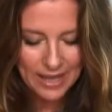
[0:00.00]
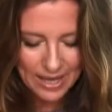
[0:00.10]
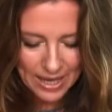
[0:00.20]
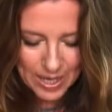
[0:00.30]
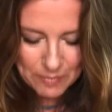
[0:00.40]

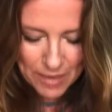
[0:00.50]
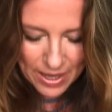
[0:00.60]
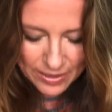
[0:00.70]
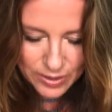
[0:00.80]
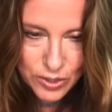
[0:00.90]

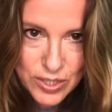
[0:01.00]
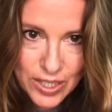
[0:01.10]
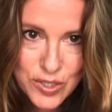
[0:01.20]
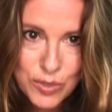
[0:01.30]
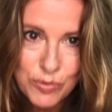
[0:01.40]
Amen. And you
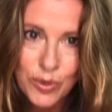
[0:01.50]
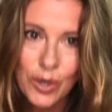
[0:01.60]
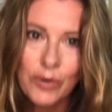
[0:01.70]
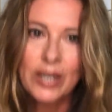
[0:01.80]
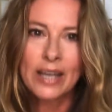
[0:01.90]
touch the
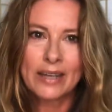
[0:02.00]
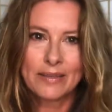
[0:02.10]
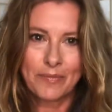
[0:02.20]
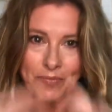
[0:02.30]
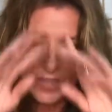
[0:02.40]
floor
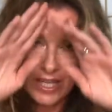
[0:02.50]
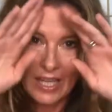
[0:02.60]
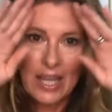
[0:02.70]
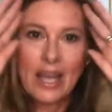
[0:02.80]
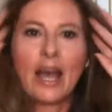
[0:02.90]
again.
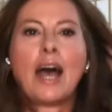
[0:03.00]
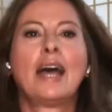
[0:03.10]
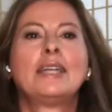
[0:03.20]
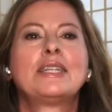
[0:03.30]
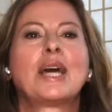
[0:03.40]

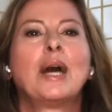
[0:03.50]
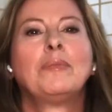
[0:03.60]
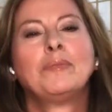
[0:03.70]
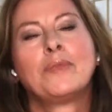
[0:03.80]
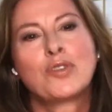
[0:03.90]
And
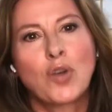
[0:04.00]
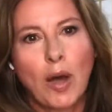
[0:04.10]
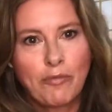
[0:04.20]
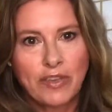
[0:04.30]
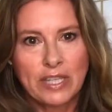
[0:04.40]
so
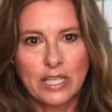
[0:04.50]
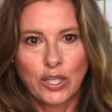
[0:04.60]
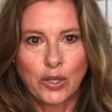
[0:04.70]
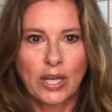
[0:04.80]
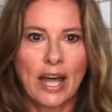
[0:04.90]
obviously
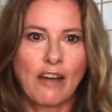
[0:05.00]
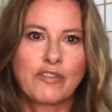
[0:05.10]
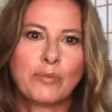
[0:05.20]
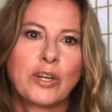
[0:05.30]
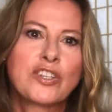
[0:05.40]
you're going to have
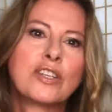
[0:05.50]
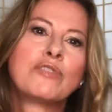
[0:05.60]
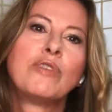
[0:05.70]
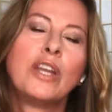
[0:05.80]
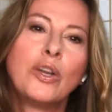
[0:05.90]
to watch this
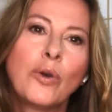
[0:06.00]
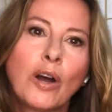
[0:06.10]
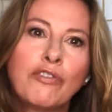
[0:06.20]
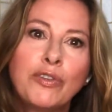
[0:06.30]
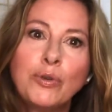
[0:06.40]
video
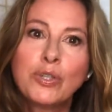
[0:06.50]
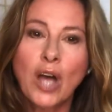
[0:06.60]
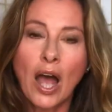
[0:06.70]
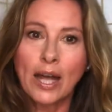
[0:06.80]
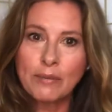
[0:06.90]
a few
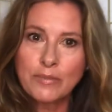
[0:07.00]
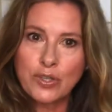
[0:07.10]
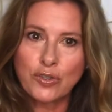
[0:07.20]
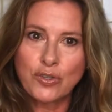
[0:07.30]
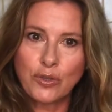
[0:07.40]

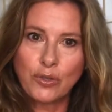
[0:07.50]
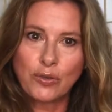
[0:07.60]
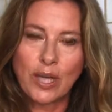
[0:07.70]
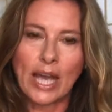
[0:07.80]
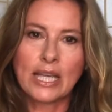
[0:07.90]
times so you
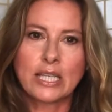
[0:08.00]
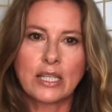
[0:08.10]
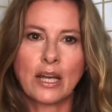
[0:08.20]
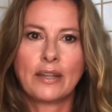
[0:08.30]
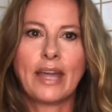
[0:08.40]
get
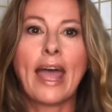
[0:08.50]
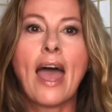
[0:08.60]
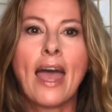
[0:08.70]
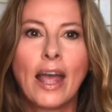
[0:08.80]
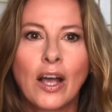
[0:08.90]
the
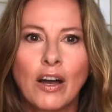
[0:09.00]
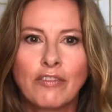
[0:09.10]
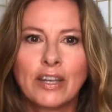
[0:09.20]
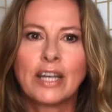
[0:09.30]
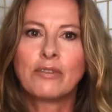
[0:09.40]
hang of
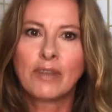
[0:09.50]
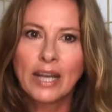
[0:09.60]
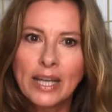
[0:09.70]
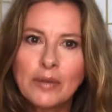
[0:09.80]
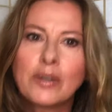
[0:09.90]
it,
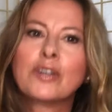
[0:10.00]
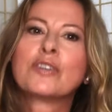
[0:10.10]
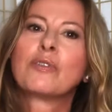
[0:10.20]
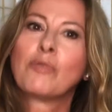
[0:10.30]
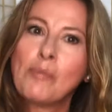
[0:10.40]
right?
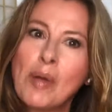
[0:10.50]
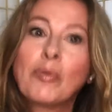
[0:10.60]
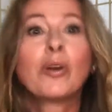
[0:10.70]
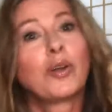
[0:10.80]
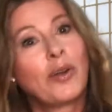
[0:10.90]
Because
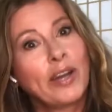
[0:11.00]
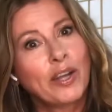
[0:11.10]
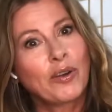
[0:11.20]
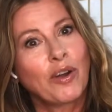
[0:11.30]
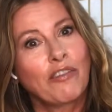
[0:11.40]
remember, learning
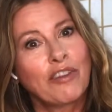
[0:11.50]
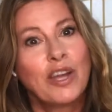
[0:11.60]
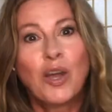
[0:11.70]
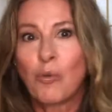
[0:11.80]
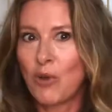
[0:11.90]
curve,
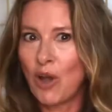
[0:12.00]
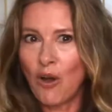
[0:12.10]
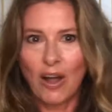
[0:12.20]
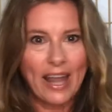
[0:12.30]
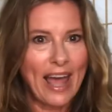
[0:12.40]
we
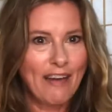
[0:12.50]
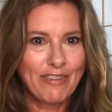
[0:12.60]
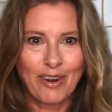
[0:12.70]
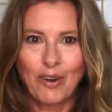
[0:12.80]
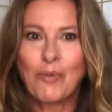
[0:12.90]
all have
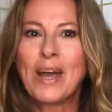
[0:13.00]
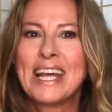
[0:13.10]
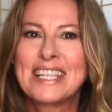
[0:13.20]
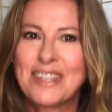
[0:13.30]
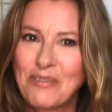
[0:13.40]
our
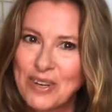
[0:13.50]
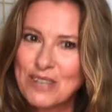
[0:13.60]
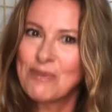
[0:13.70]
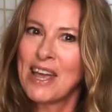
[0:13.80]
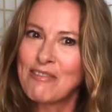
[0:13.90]
ways in
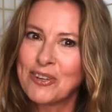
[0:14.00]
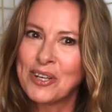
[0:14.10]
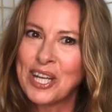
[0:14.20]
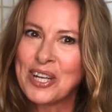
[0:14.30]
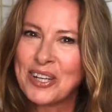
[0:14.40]
which we have
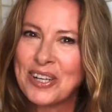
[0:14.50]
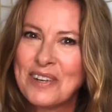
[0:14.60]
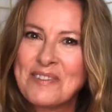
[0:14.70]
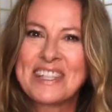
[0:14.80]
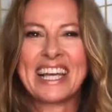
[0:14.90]
learning
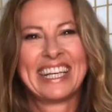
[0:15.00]
curves.